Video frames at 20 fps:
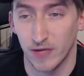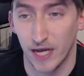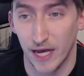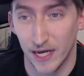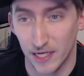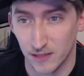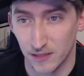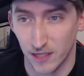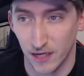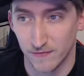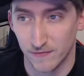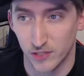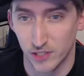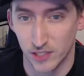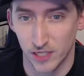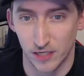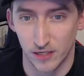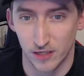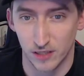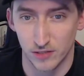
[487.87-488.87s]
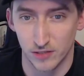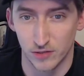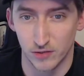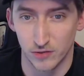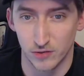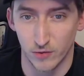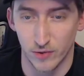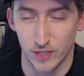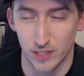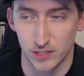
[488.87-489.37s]
As after she gets done to
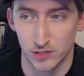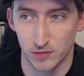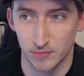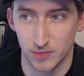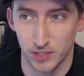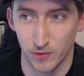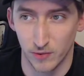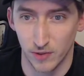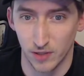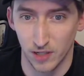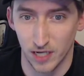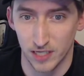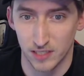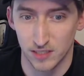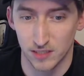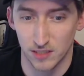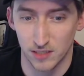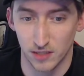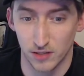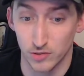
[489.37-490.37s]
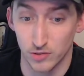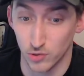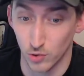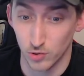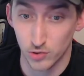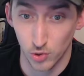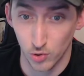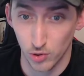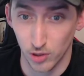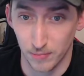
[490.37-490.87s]
use the restroom, she realizes that there's no
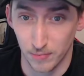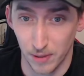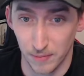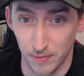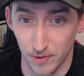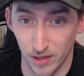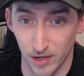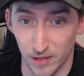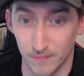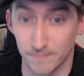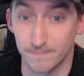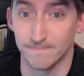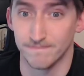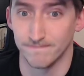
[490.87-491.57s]
toilet paper there.